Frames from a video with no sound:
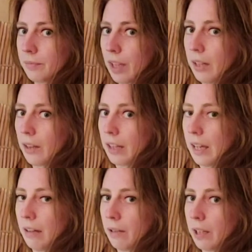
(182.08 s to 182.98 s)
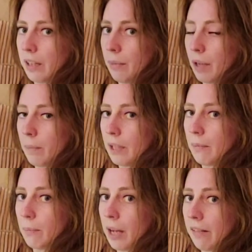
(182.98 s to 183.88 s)
another area that might be
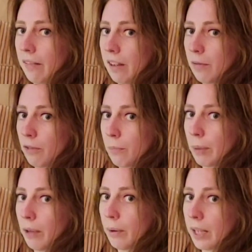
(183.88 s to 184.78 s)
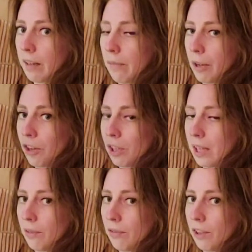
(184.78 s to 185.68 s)
impacted from bowing,
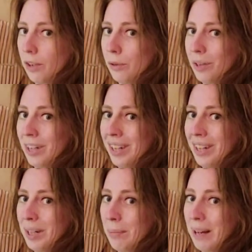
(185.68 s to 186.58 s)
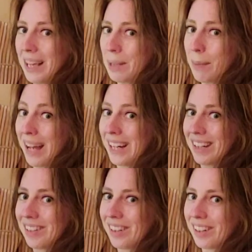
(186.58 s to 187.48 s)
especially if you play in a
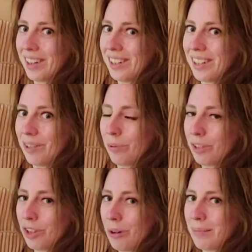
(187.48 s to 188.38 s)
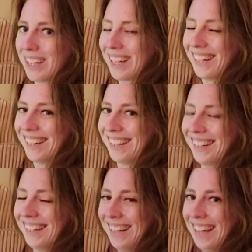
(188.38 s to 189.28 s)
band like I did with a drum kit,
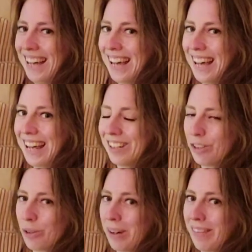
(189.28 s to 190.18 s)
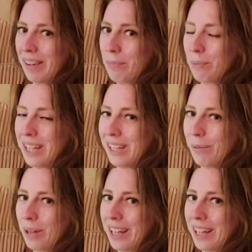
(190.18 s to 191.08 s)
and you're trying to compete
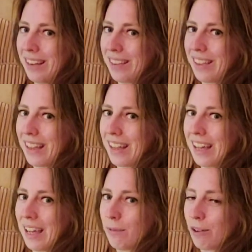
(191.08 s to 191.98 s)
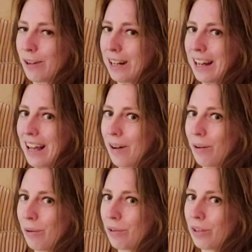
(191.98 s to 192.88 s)
with a very
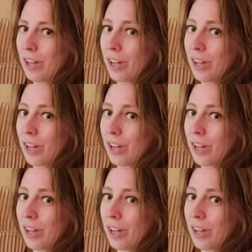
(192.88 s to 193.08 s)
loud